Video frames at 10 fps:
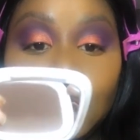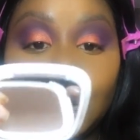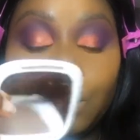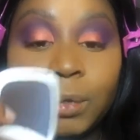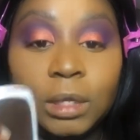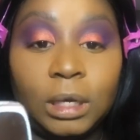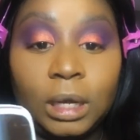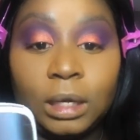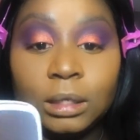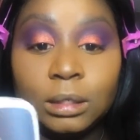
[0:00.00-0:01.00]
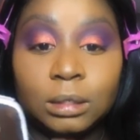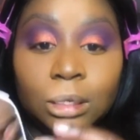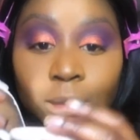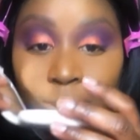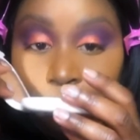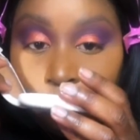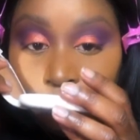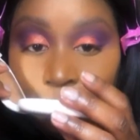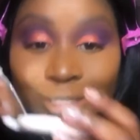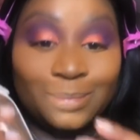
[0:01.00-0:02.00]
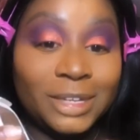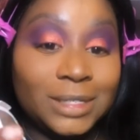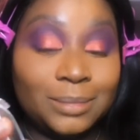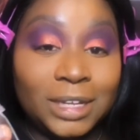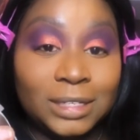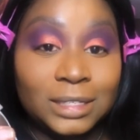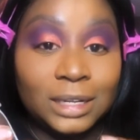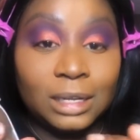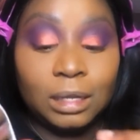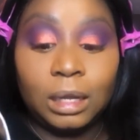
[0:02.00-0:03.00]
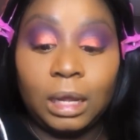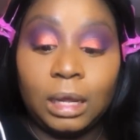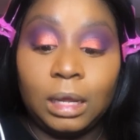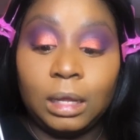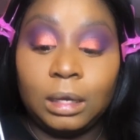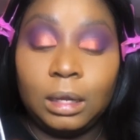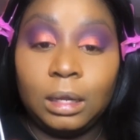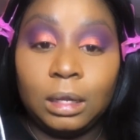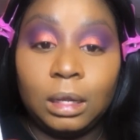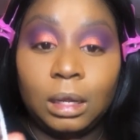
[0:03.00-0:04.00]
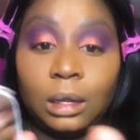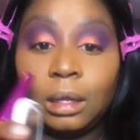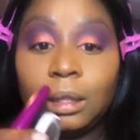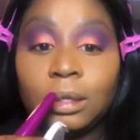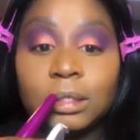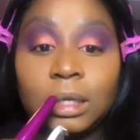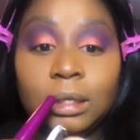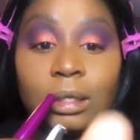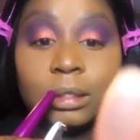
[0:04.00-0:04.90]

Really nice. Smells amazing. And it looks like this.